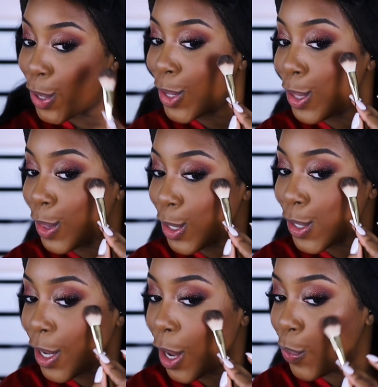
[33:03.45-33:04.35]
And then
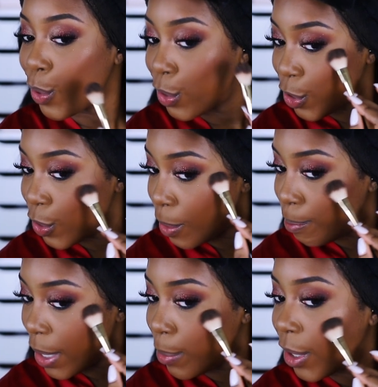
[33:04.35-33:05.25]
this side we'll do
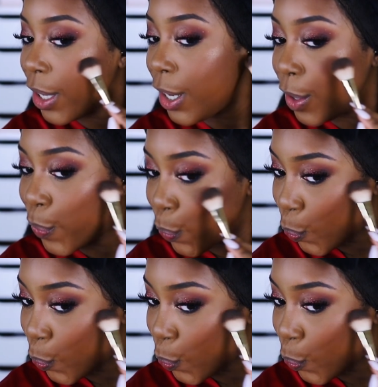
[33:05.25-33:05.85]
Maybelline.